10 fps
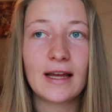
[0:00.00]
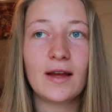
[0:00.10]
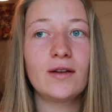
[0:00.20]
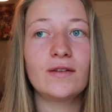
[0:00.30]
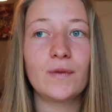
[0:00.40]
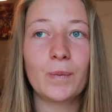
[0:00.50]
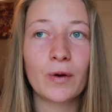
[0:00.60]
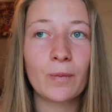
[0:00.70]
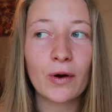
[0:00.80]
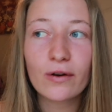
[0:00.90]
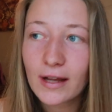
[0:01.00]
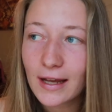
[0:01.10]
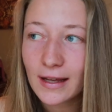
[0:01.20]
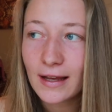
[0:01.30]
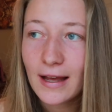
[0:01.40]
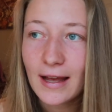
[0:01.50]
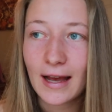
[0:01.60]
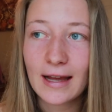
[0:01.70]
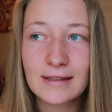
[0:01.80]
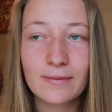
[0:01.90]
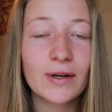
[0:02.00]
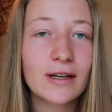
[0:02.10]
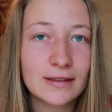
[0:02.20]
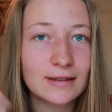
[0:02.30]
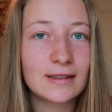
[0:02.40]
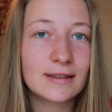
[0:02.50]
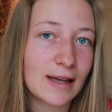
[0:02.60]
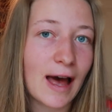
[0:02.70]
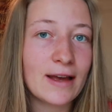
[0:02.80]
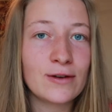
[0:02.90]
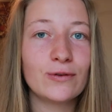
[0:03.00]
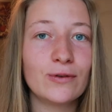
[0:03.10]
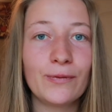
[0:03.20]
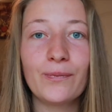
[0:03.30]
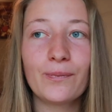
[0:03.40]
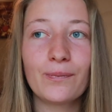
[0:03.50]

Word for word: and promoting it because this guy who